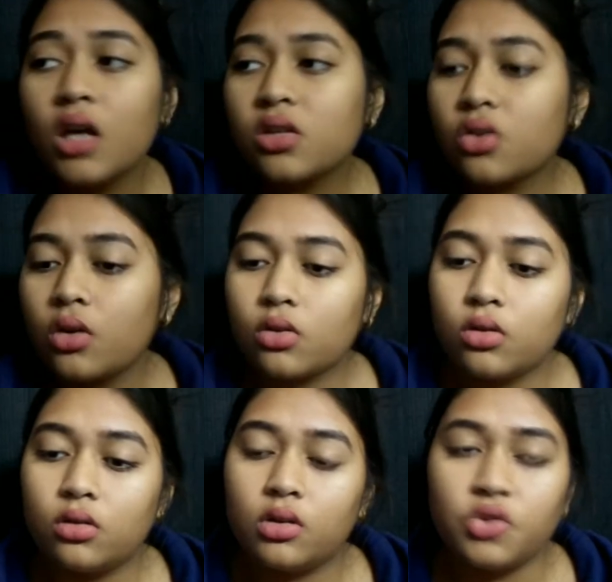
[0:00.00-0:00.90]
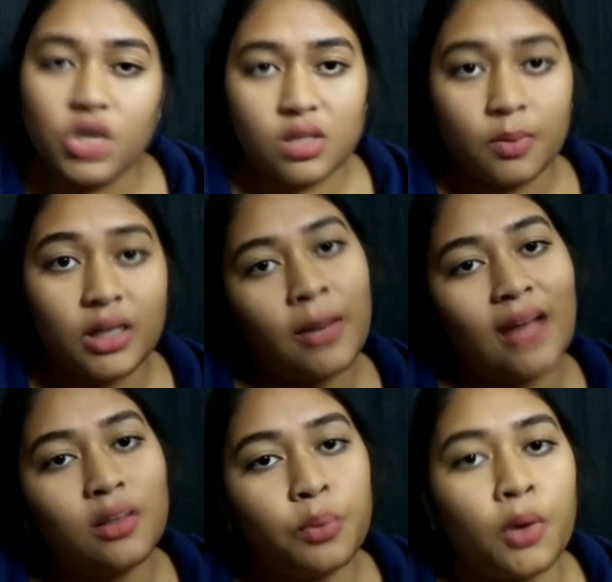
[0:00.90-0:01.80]
So it could just
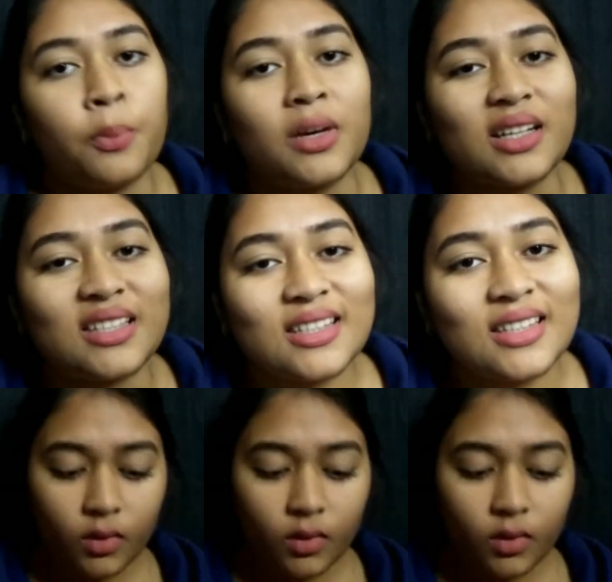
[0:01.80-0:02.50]
multiply the purpose.